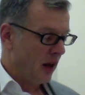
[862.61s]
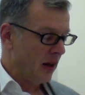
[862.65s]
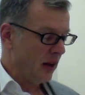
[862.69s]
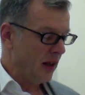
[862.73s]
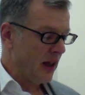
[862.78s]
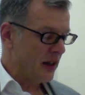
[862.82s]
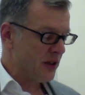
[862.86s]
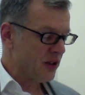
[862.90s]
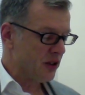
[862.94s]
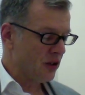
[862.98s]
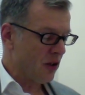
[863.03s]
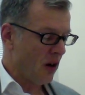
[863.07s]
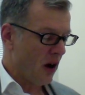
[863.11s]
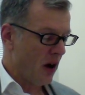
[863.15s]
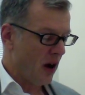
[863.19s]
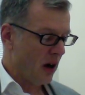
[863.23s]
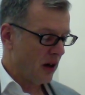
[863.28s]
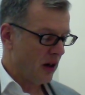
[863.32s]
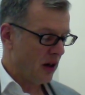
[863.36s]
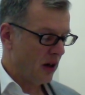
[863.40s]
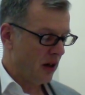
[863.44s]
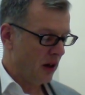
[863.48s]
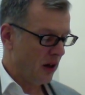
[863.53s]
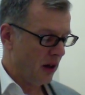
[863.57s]
Let's
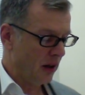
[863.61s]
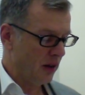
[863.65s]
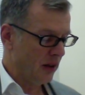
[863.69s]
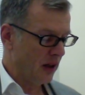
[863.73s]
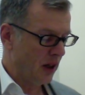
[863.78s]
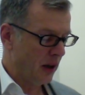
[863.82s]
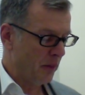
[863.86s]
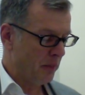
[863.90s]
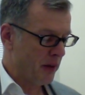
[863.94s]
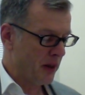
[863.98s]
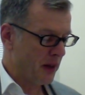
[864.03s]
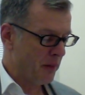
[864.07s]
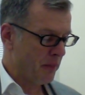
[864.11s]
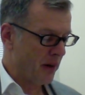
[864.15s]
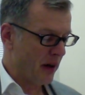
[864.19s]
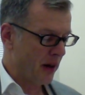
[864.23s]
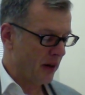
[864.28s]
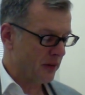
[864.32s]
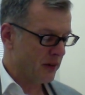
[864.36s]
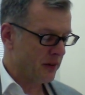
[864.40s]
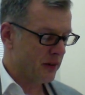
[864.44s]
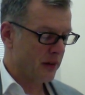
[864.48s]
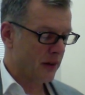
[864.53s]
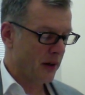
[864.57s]
talk a little bit
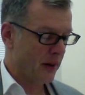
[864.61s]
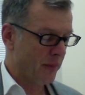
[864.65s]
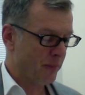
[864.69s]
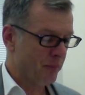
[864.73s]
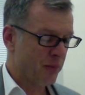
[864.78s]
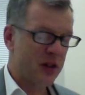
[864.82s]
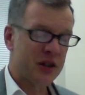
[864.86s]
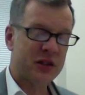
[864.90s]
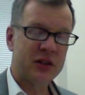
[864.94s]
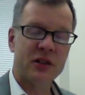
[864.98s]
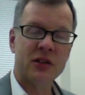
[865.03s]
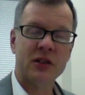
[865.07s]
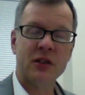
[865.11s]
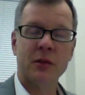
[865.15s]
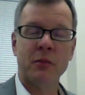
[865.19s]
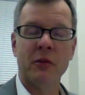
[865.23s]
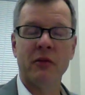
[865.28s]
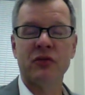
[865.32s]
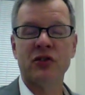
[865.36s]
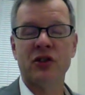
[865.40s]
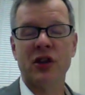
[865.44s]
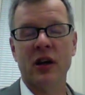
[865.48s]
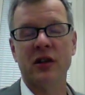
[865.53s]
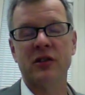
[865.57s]
about the system
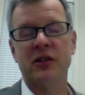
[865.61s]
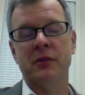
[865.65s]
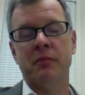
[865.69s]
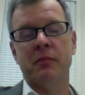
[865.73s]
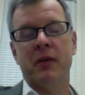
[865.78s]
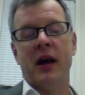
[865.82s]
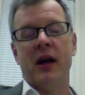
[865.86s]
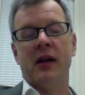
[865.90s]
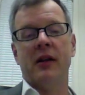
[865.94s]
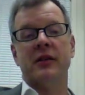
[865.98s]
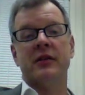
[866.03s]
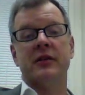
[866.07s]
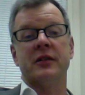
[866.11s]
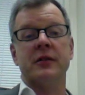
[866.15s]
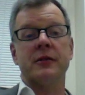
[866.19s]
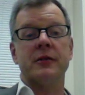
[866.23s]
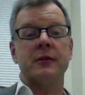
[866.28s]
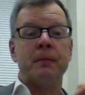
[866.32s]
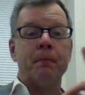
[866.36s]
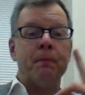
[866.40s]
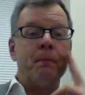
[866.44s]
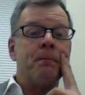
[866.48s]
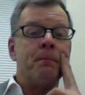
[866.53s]
of checks and balances.